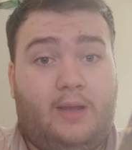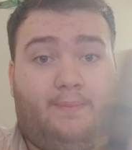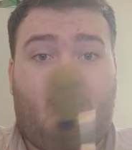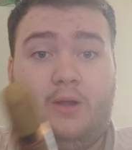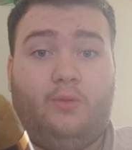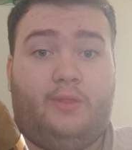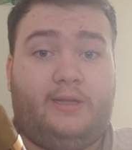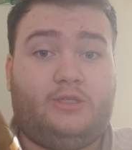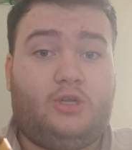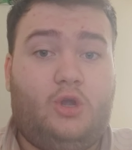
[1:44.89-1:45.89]
about
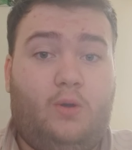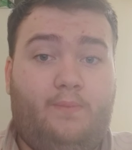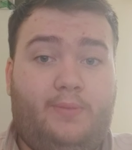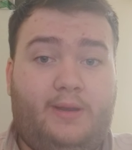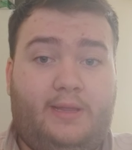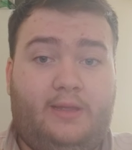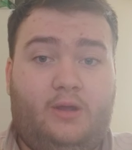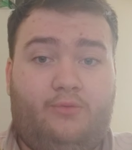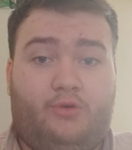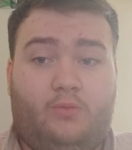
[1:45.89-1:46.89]
this company,
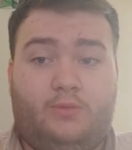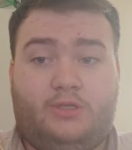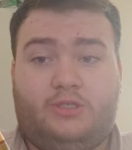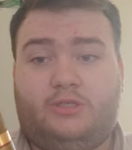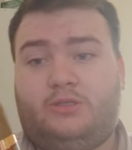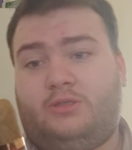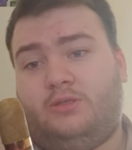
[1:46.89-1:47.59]
Aromas